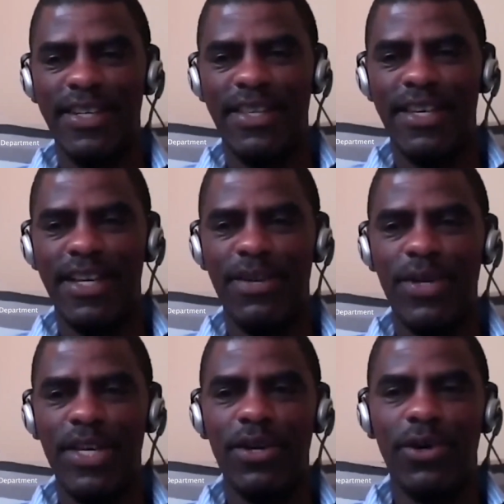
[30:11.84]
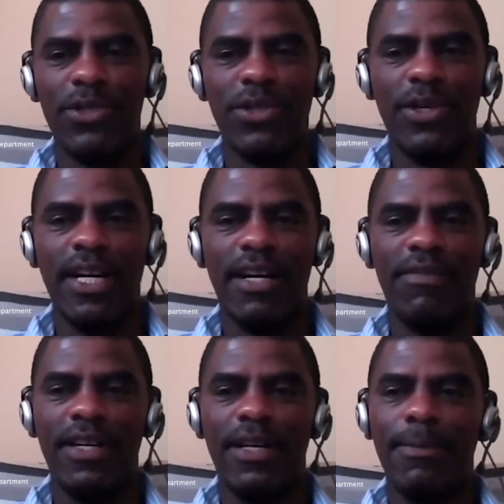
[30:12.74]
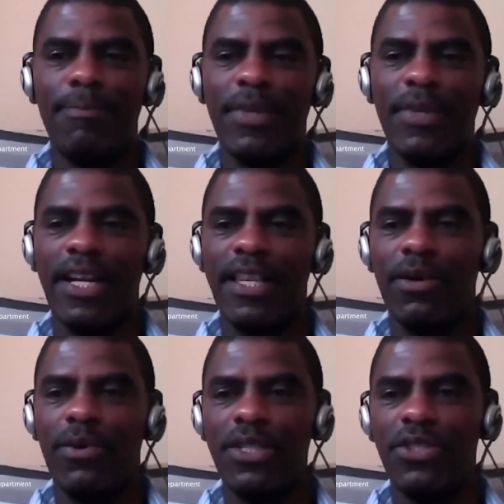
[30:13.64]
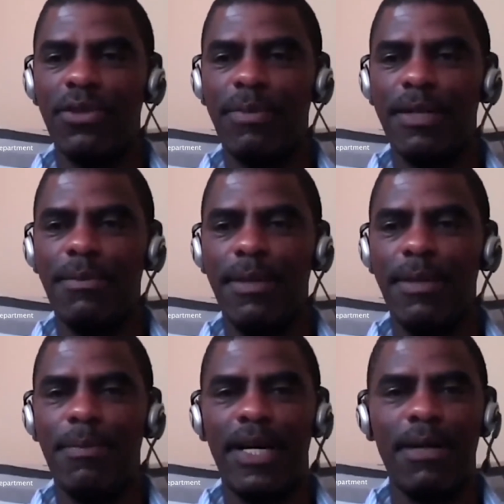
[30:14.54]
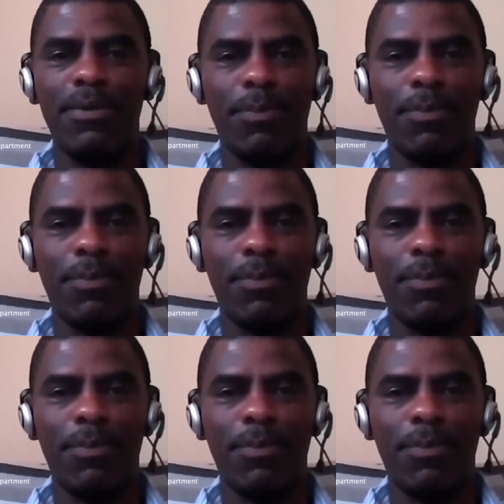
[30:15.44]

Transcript: Then we also have another question, but maybe perhaps,